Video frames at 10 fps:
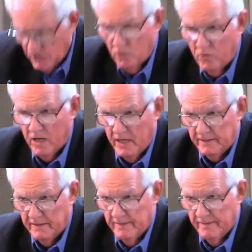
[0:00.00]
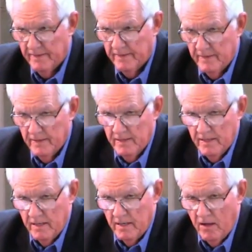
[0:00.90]
what?
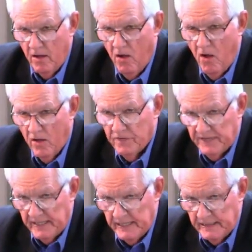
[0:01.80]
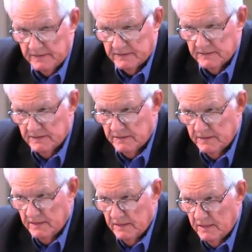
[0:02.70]
All things.
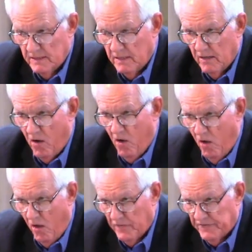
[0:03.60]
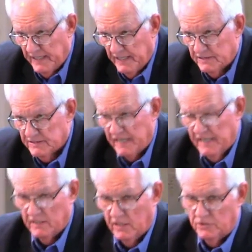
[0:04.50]
All things. That
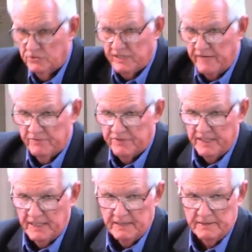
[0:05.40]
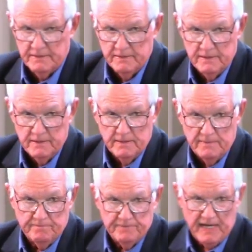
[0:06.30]
includes everything.
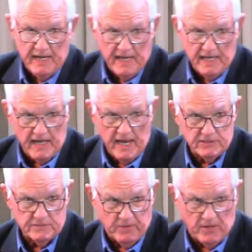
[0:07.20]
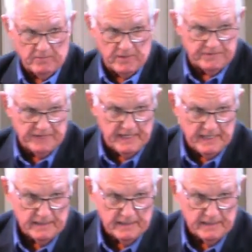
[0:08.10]
That's a permanent thing.